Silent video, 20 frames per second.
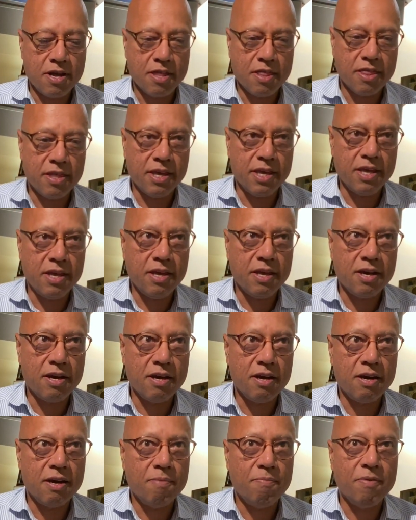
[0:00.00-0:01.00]
The
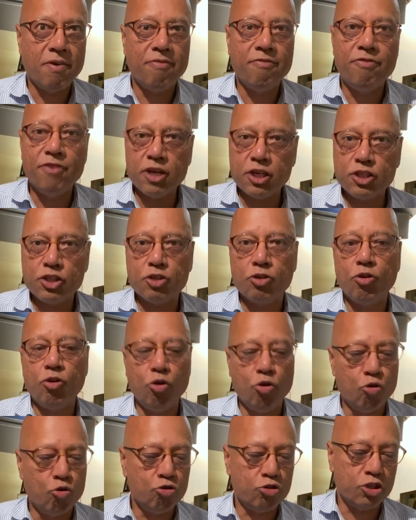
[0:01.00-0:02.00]
virtual
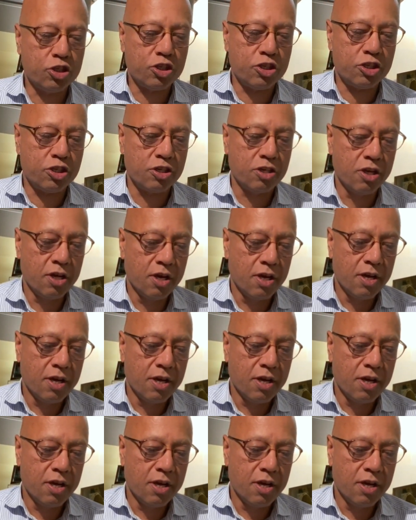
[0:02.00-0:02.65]
launch,